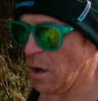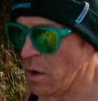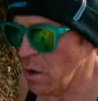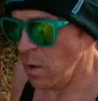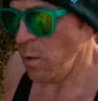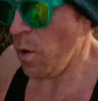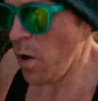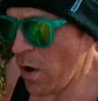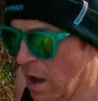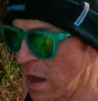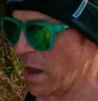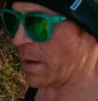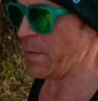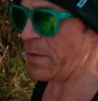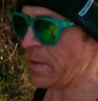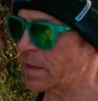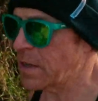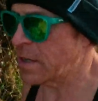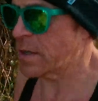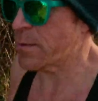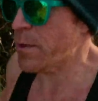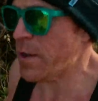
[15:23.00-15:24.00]
what happened
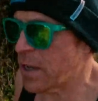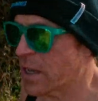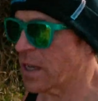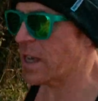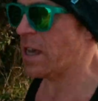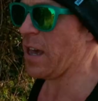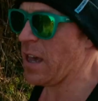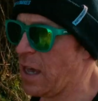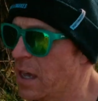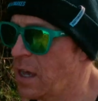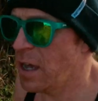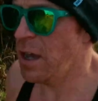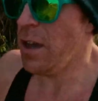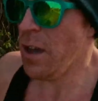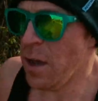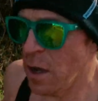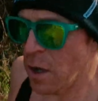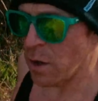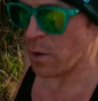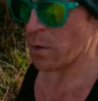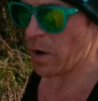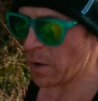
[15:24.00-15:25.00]
this week?
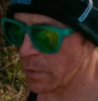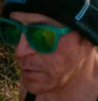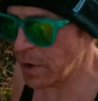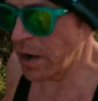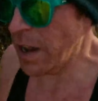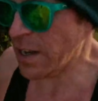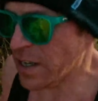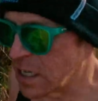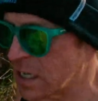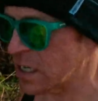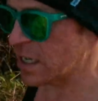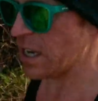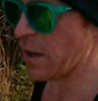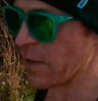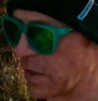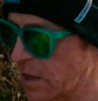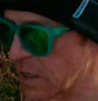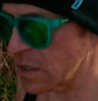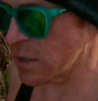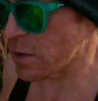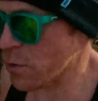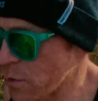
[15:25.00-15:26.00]
Well, I will actually tell
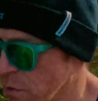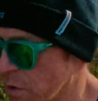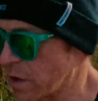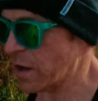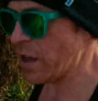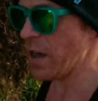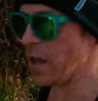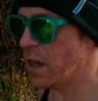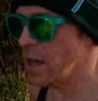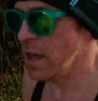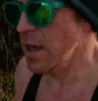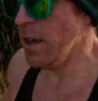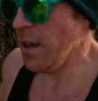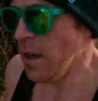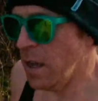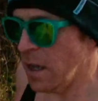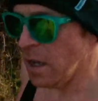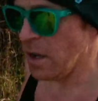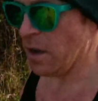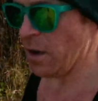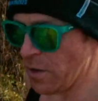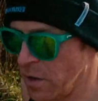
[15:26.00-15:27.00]
that story
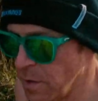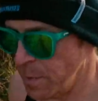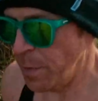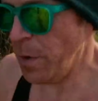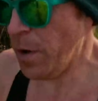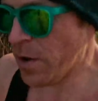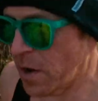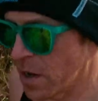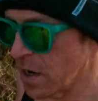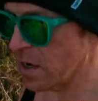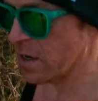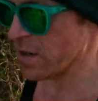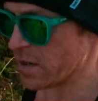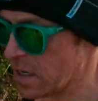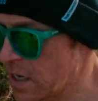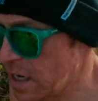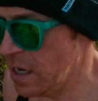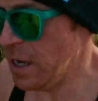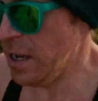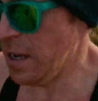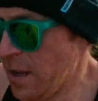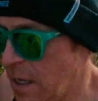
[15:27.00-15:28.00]
on the podcast.
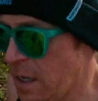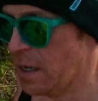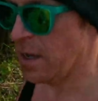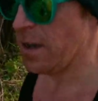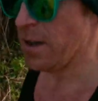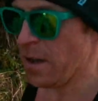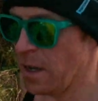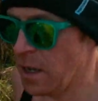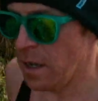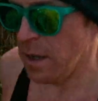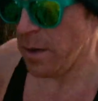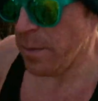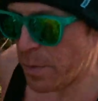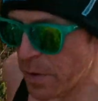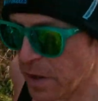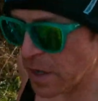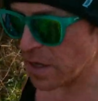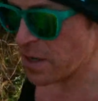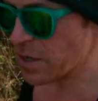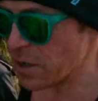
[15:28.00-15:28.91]
But in